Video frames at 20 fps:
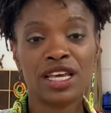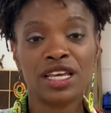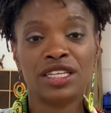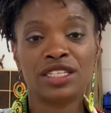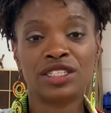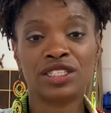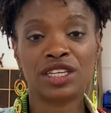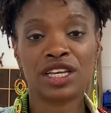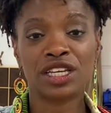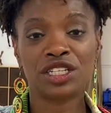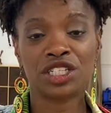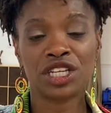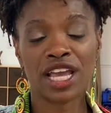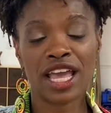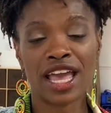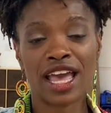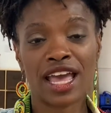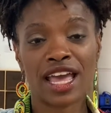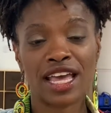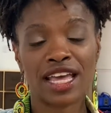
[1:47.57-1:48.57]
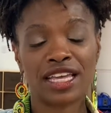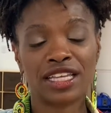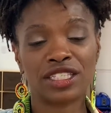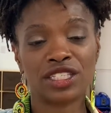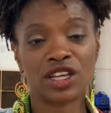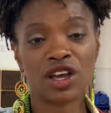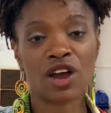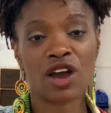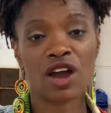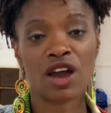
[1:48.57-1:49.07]
such
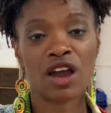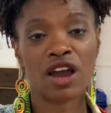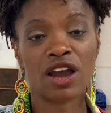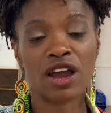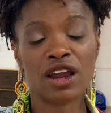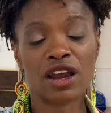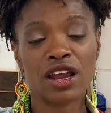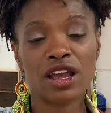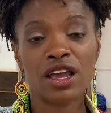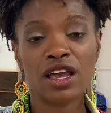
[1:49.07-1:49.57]
as our